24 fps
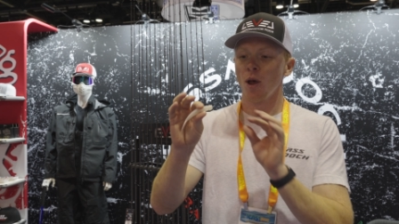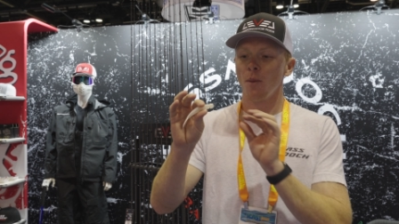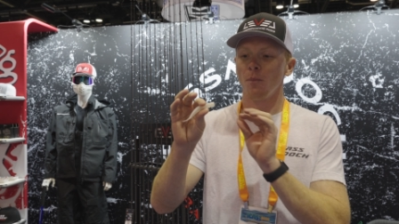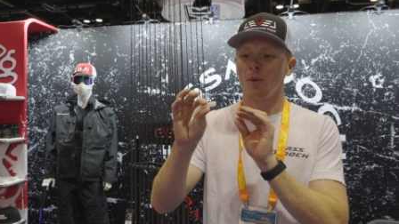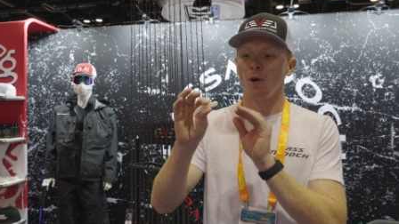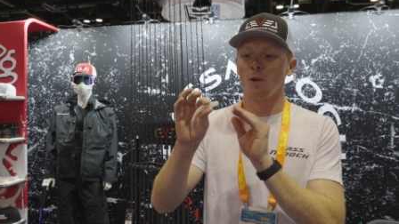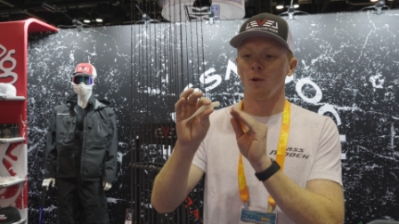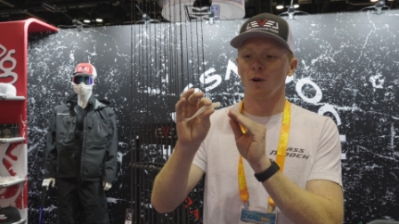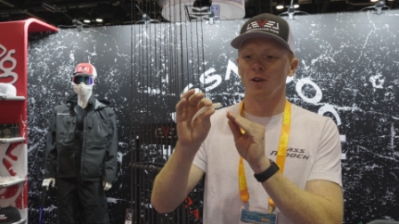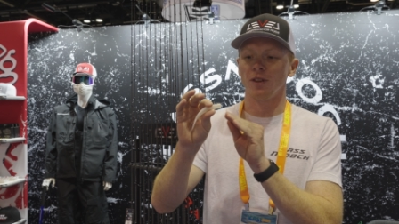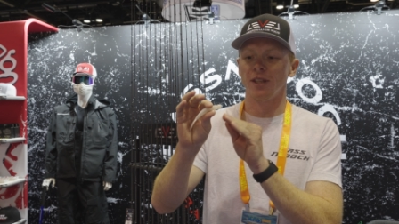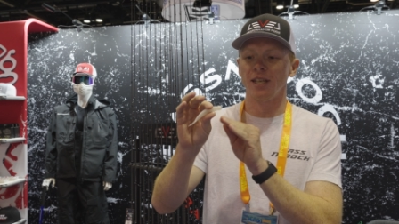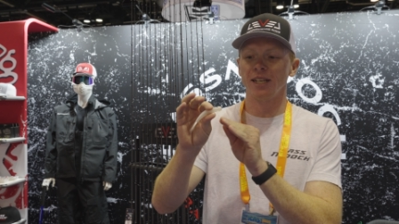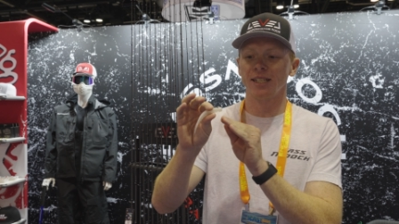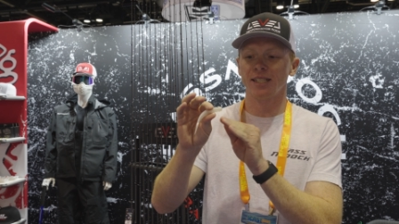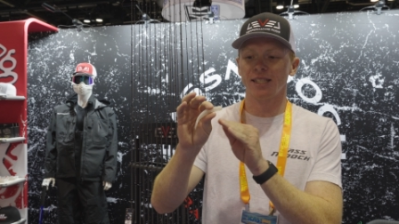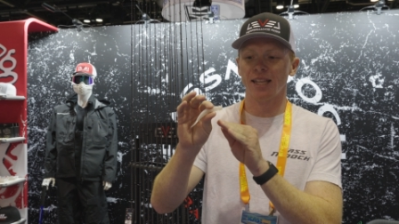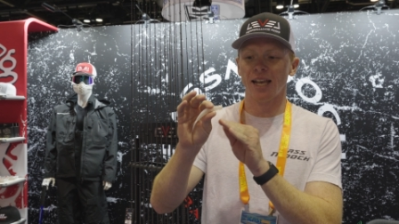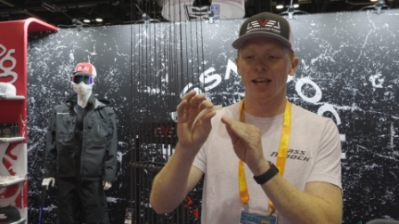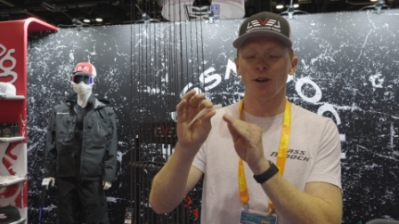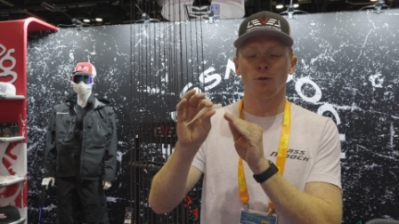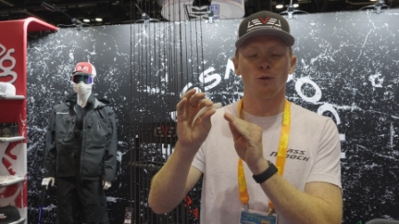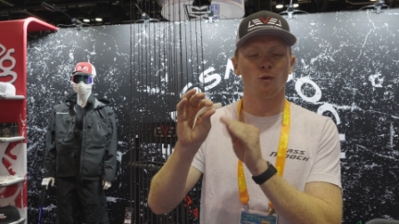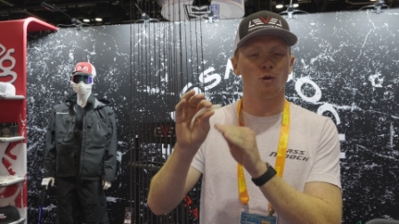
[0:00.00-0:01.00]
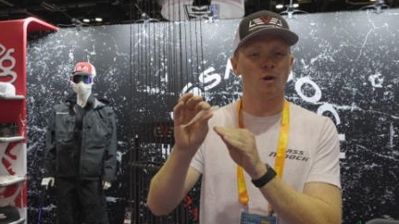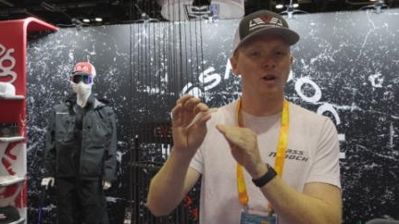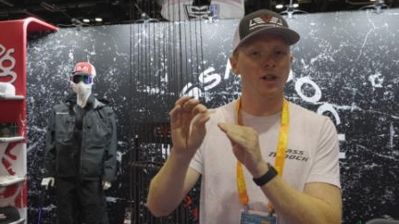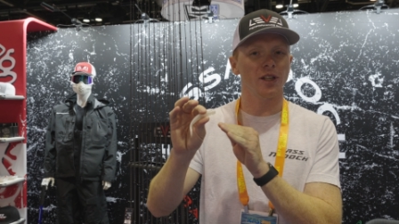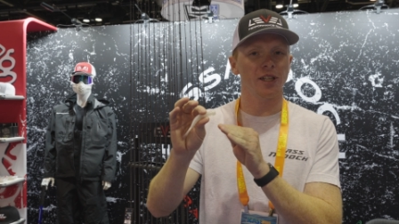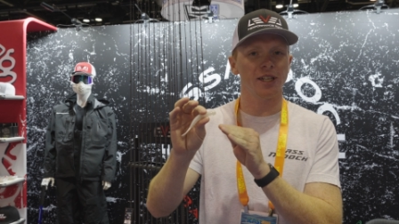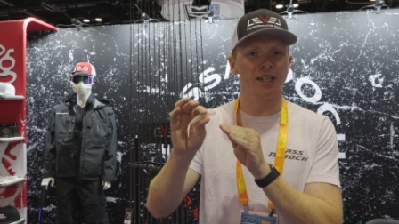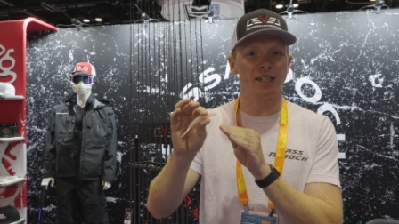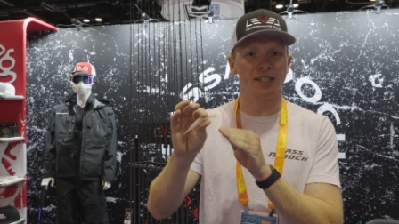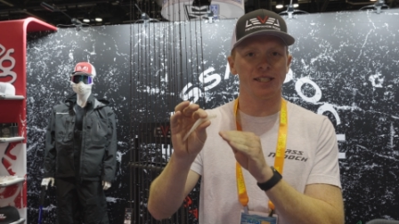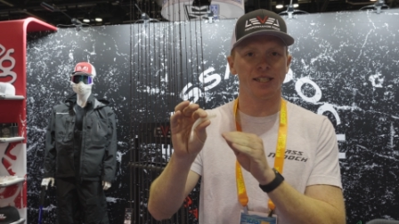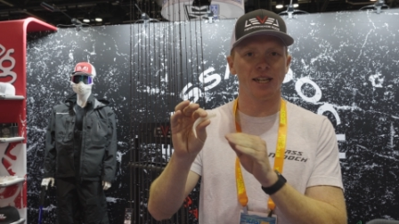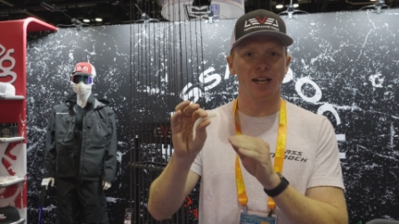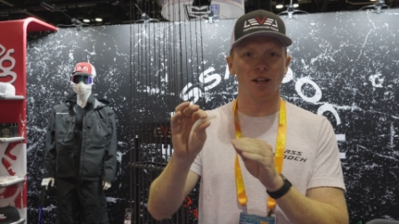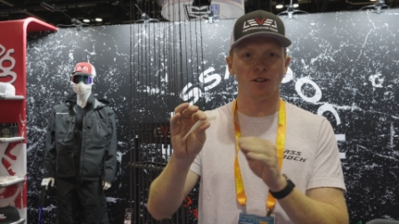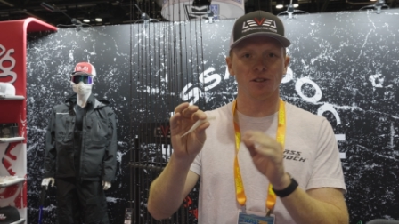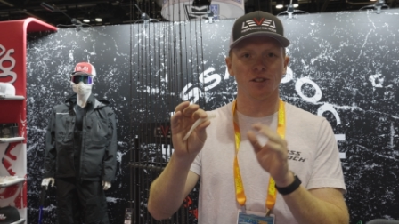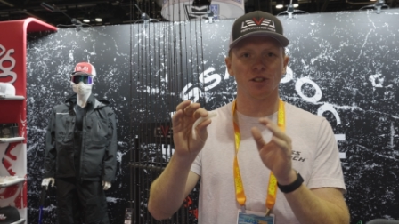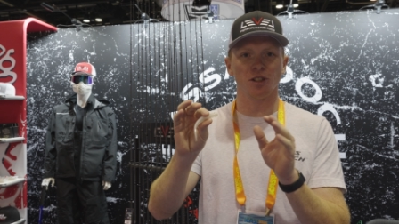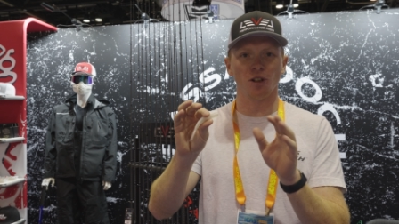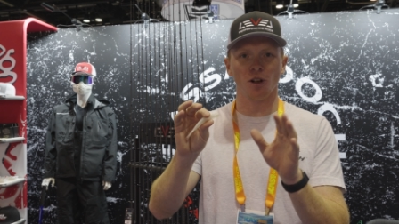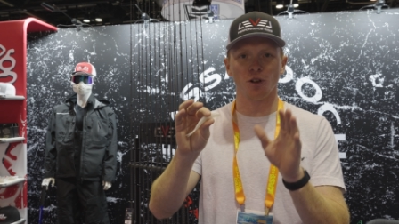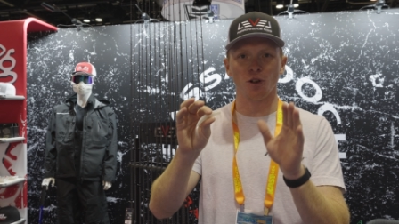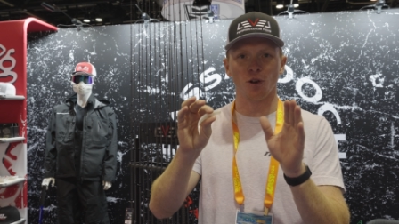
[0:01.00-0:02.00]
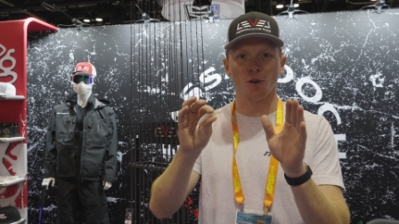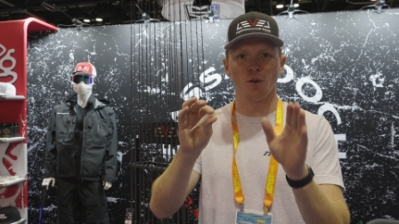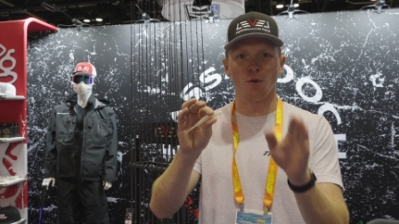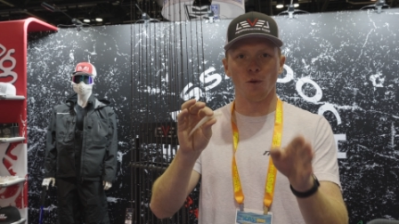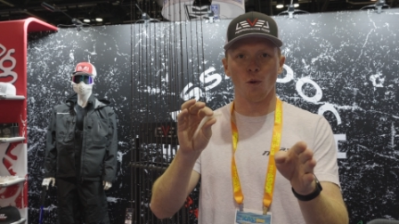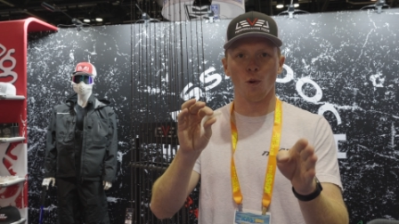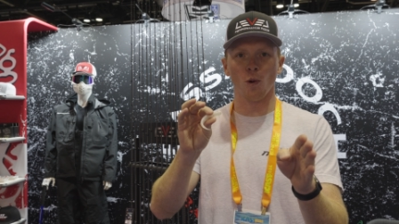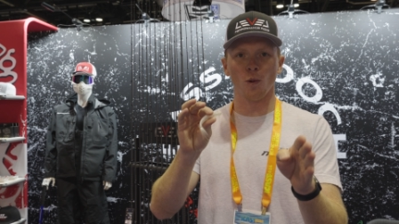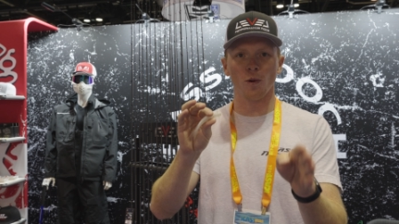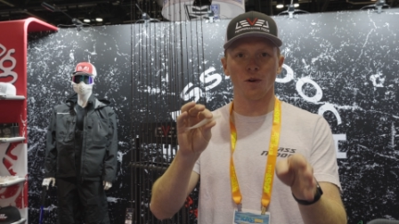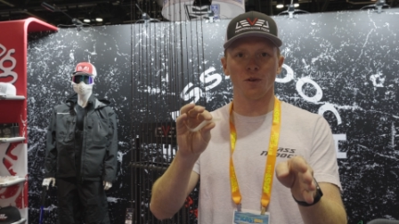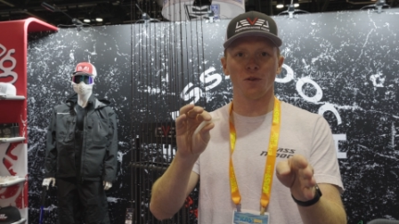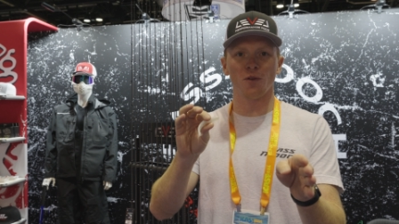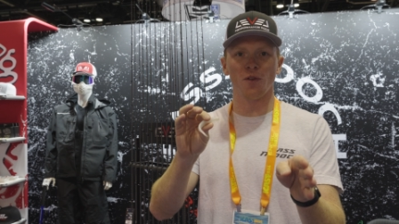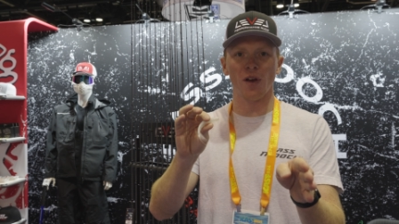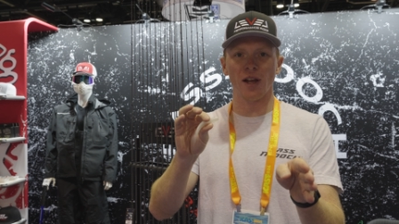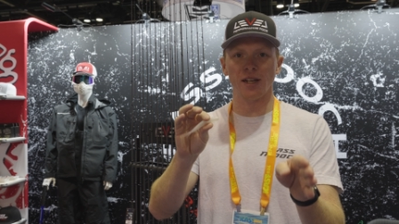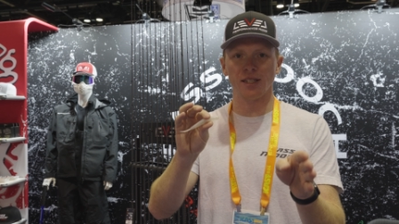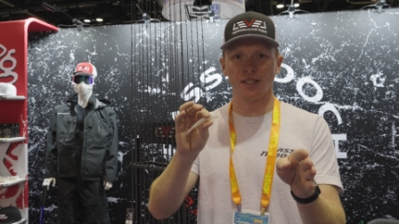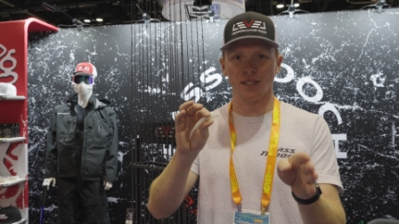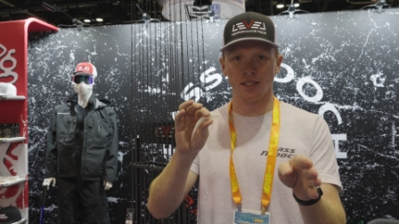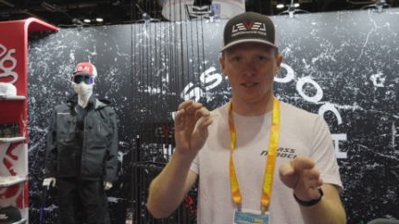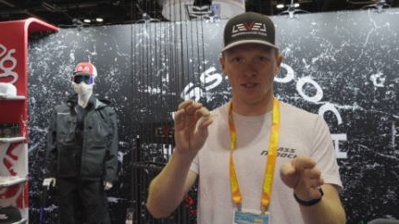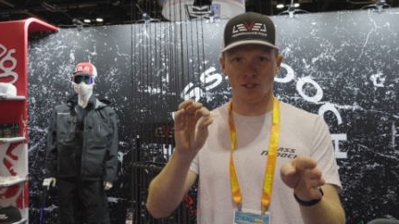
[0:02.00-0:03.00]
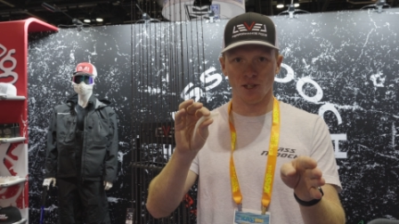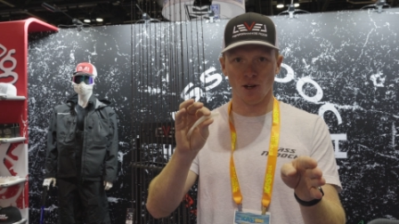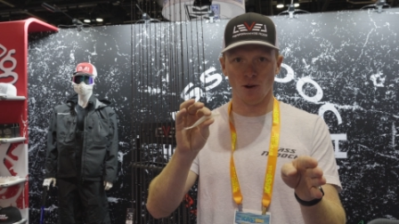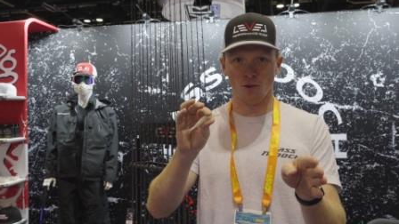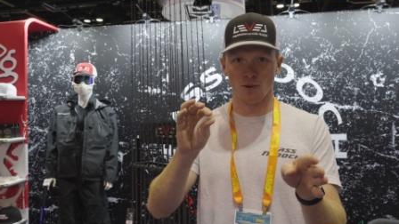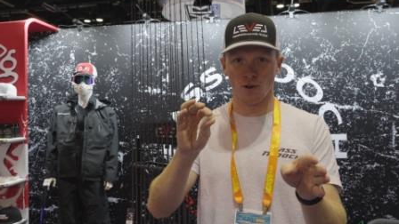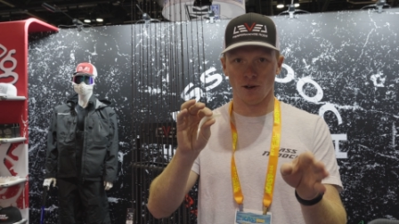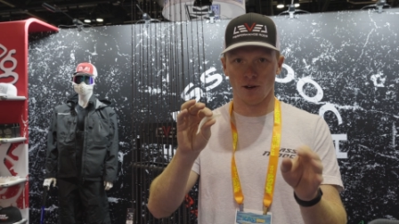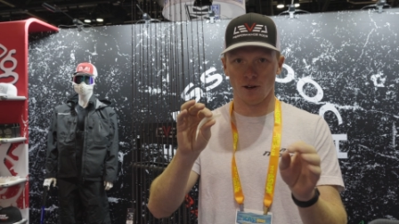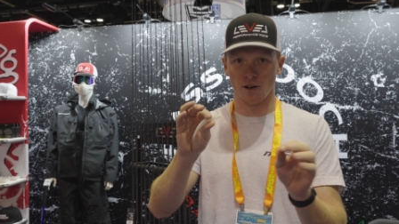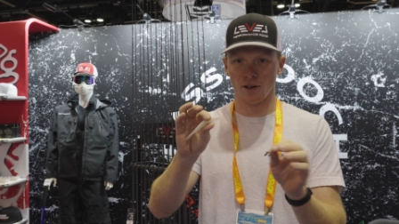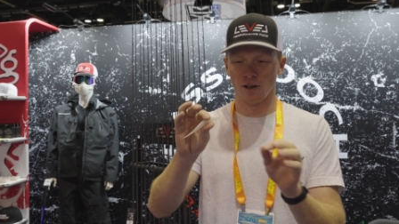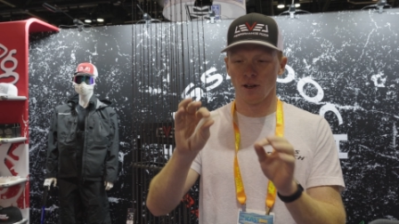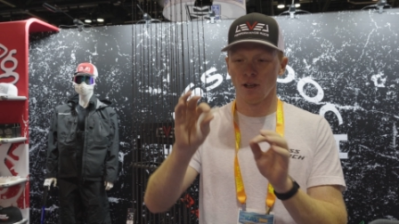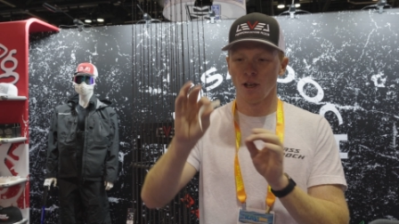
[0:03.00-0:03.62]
but where this thing really excels is on your forward facing sonar.